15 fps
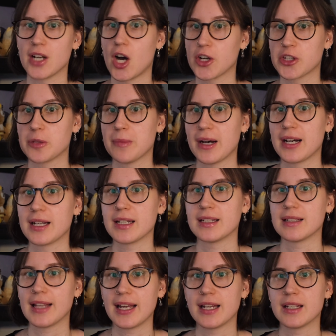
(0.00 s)
occupied
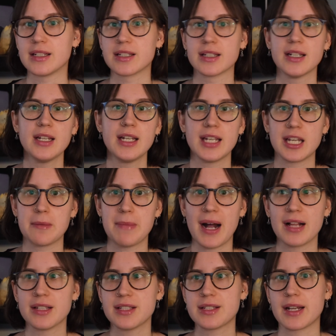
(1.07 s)
land in
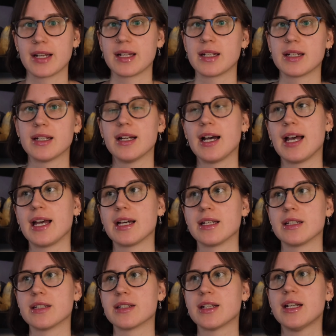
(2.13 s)
Palestine,
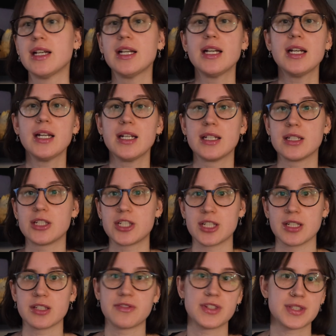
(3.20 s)
and she
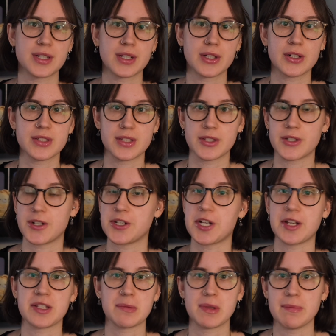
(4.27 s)
is visiting her sister. She
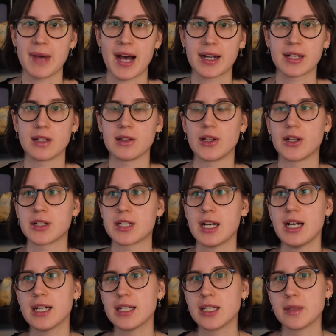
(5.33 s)
hasn't been back in a long
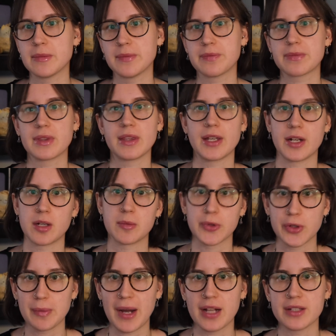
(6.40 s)
time. They are
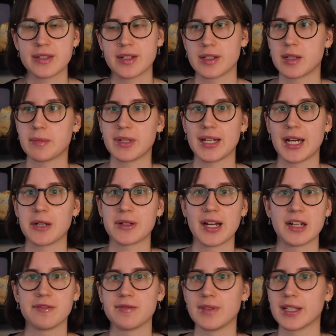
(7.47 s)
both Palestinian, but now kind
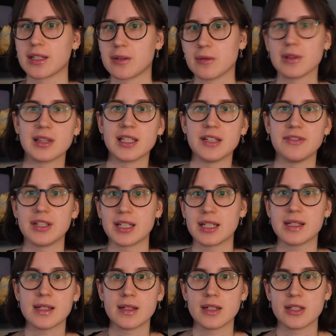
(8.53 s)
of like living
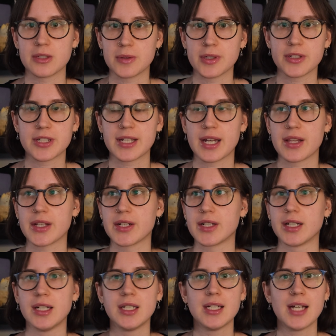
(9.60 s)
in Israel
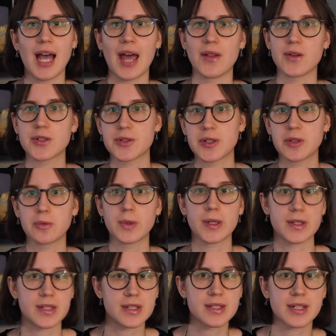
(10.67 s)
together. And there's sort of
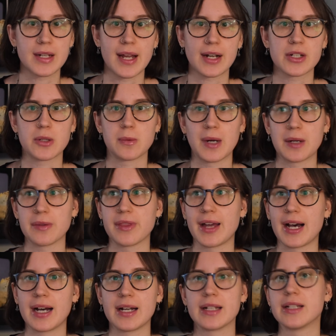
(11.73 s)
weird disconnect around
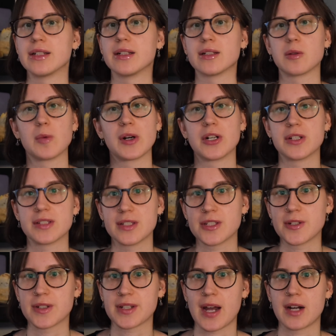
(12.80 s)
that, and what her
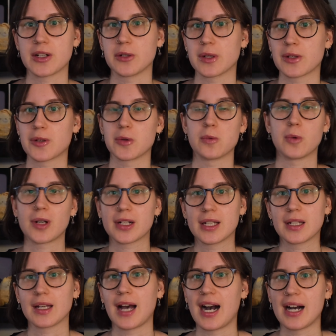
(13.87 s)
sister is kind of going through
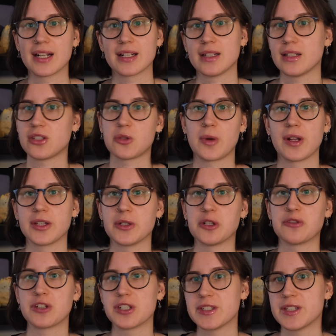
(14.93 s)
working at an Israeli
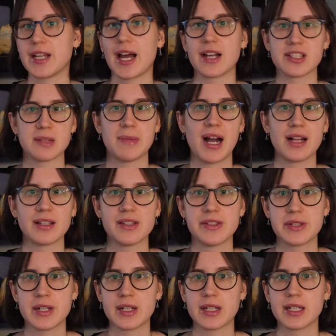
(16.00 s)
university as a
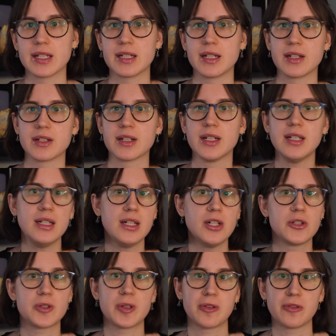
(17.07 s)
Palestinian, and
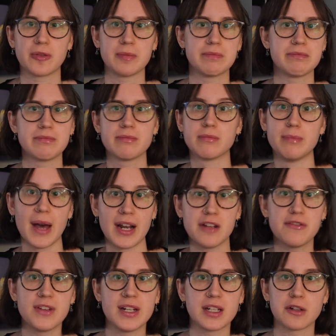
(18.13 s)
sort of
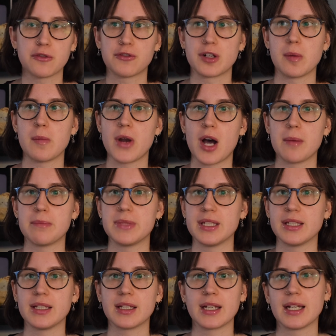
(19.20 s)
benefiting from not
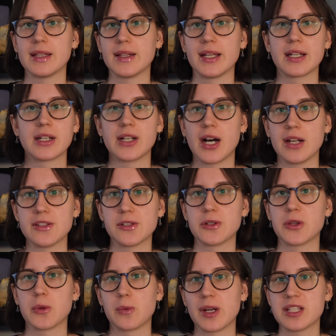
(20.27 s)
being in like Gaza or
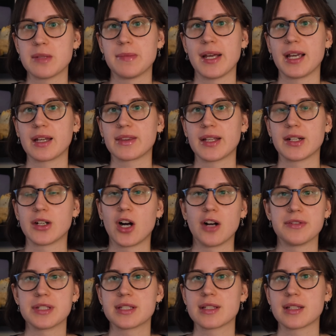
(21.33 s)
the West Bank, that are
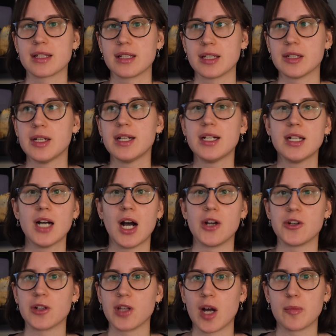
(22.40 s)
obviously
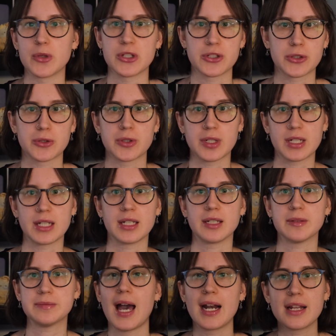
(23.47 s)
under a lot more scrutiny.
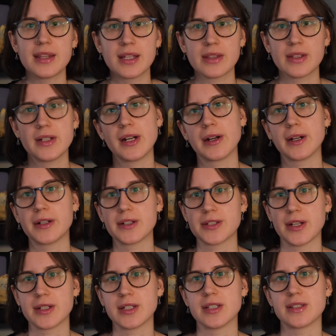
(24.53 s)
And I think the narrator
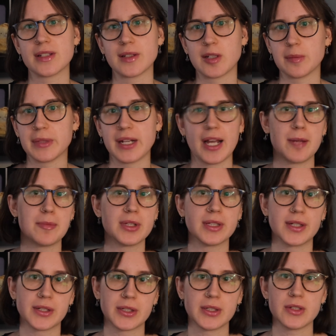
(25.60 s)
Sonia is a little bit
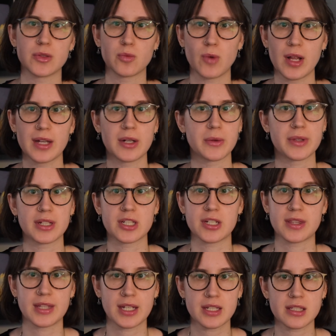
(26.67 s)
apolitical as well. I don't think she
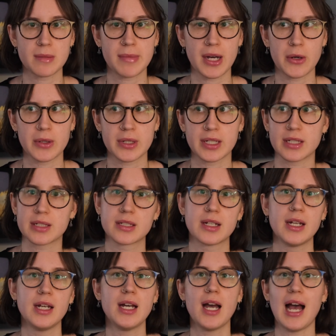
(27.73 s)
thinks about it.
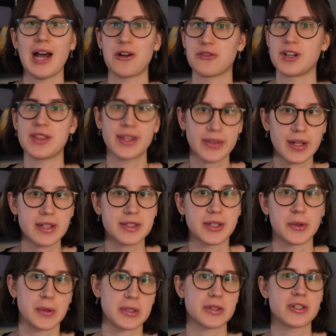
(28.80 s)
However, I think that is
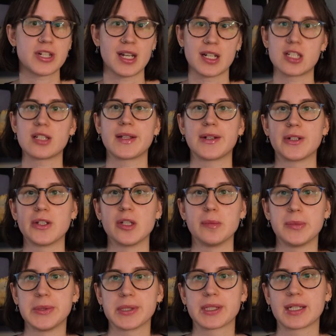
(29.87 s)
going to change later in the
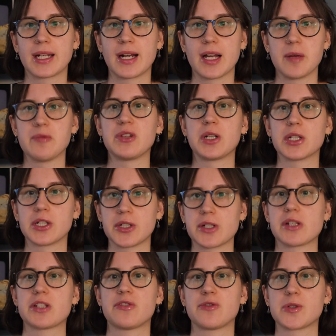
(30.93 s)
book, and I'm very
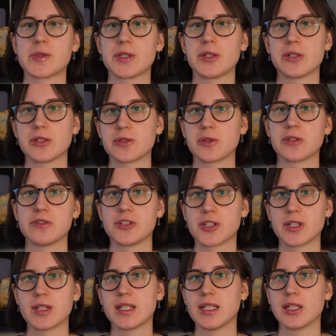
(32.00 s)
curious for her sort of
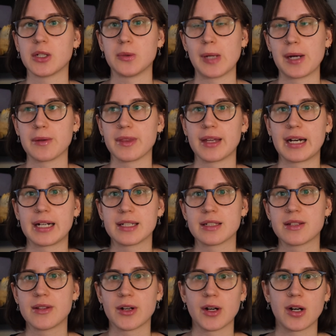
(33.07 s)
journey around that.
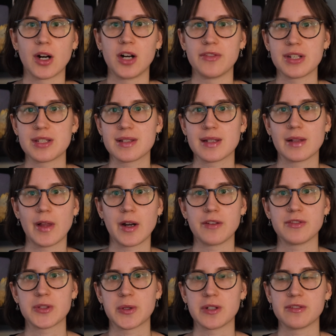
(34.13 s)
There are obviously a lot of
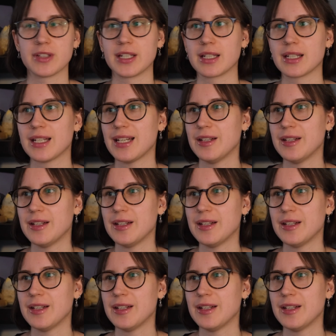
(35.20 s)
sort of like